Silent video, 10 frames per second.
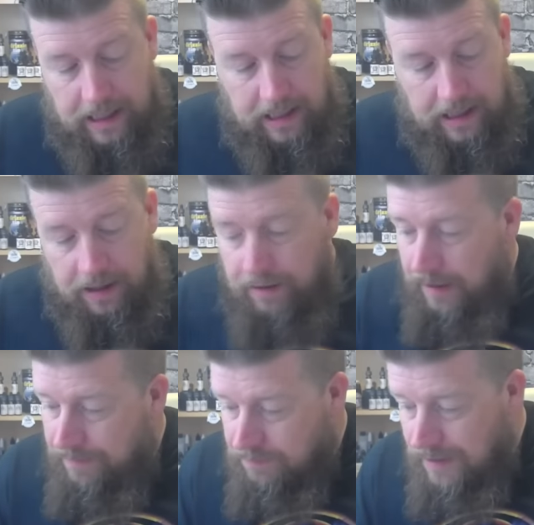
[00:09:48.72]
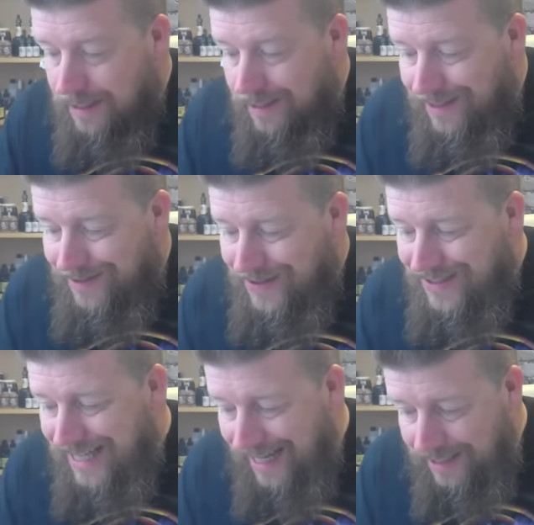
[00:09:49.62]
I have written it's a
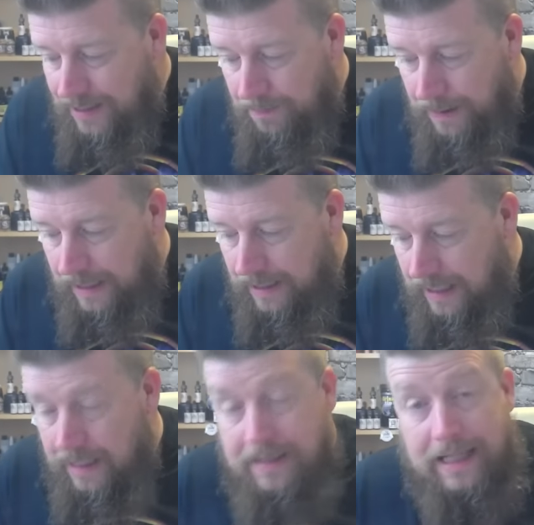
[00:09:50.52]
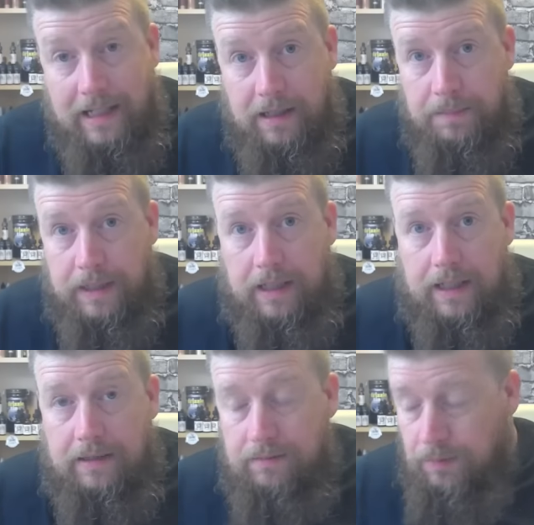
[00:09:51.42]
delicate
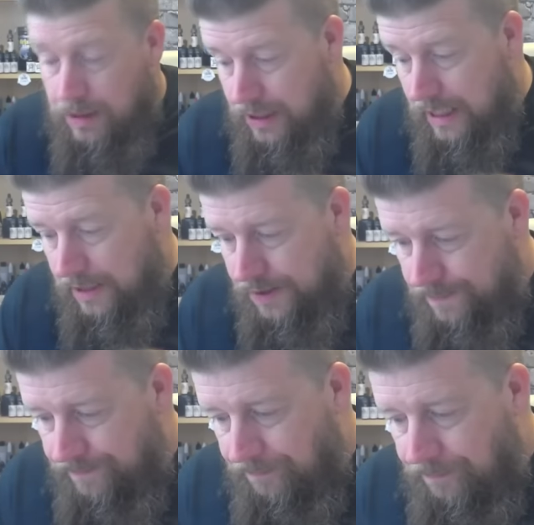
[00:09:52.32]
banana, which it is,